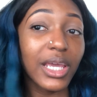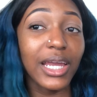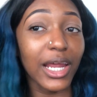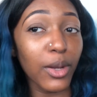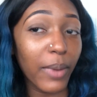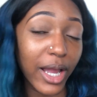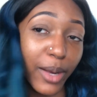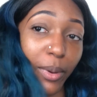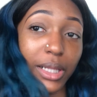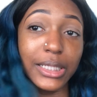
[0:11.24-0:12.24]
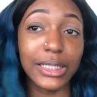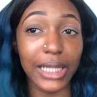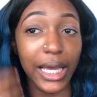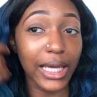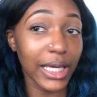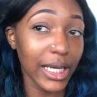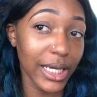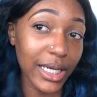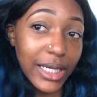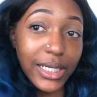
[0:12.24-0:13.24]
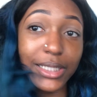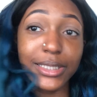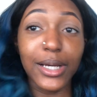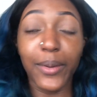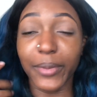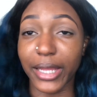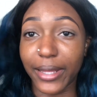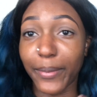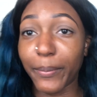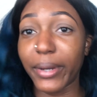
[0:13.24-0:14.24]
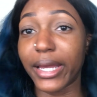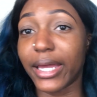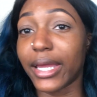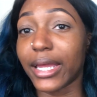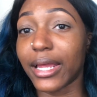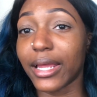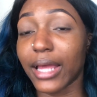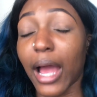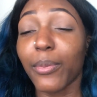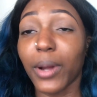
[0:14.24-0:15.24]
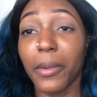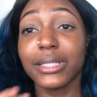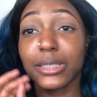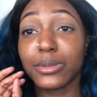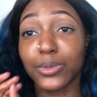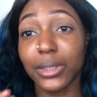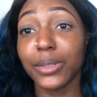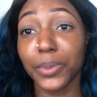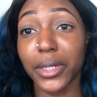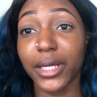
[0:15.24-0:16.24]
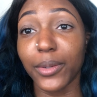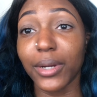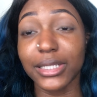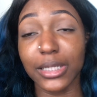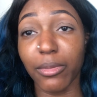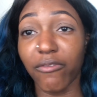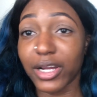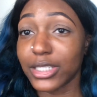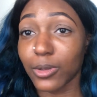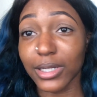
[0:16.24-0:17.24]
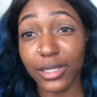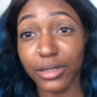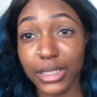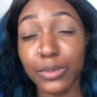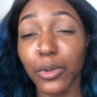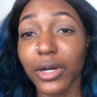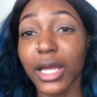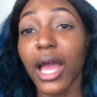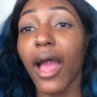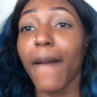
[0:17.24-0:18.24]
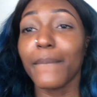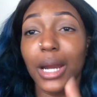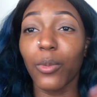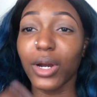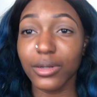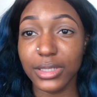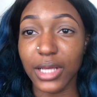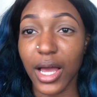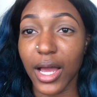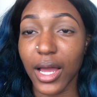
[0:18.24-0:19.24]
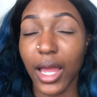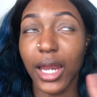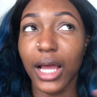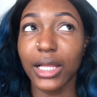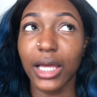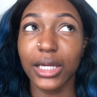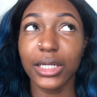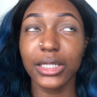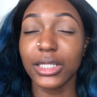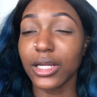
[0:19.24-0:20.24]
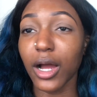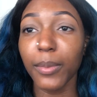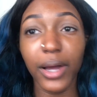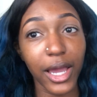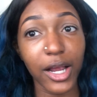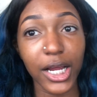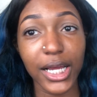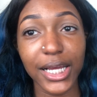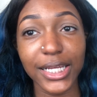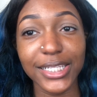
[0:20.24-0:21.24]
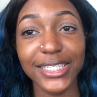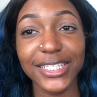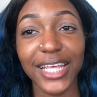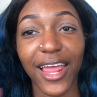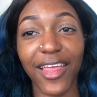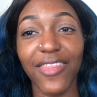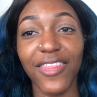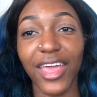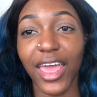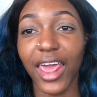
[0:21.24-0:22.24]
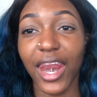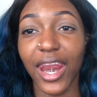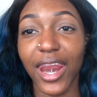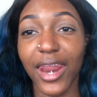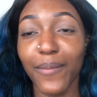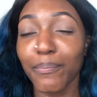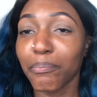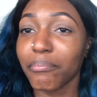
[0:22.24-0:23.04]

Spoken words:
And I know my hair probably looked like something, but I promise it was really pretty when I took my Flixerize out this morning. But I went outside and I did a couple errands, and then